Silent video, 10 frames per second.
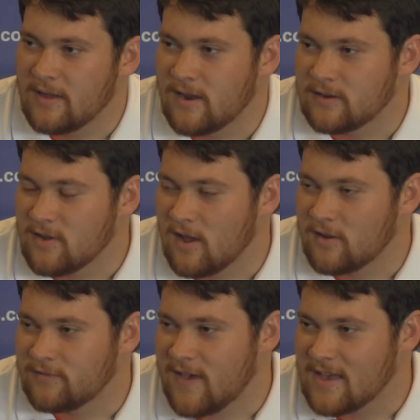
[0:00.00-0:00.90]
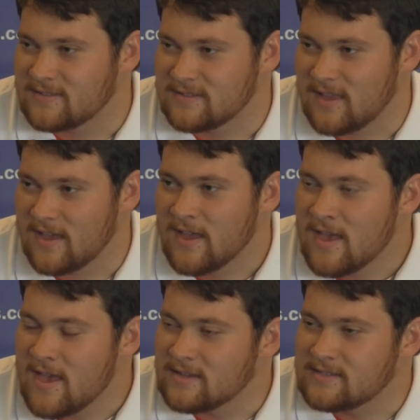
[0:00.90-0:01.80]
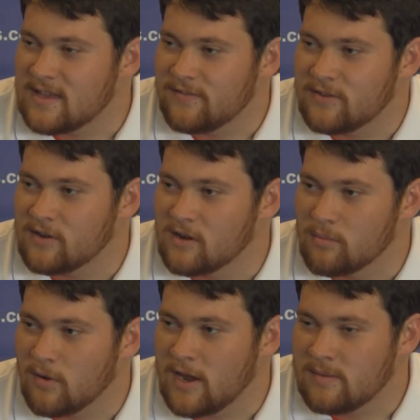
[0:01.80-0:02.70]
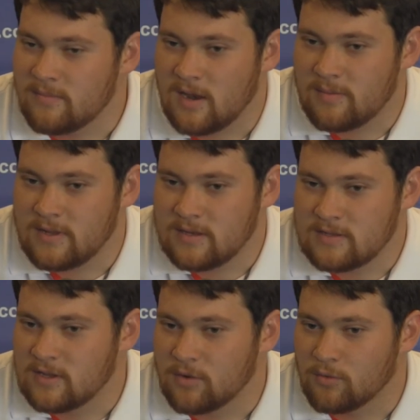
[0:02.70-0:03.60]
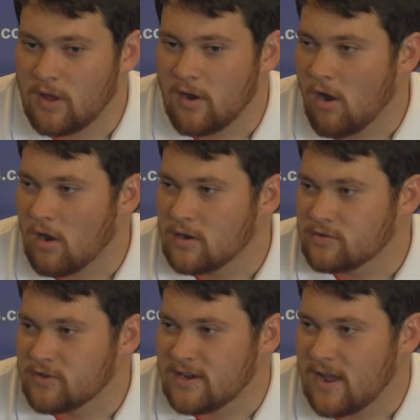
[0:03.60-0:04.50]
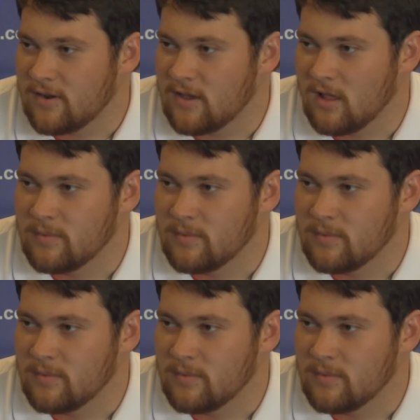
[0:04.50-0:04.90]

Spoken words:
not as fast as like Xavier or Braden, but I mean, he's going to run hard straight downhill.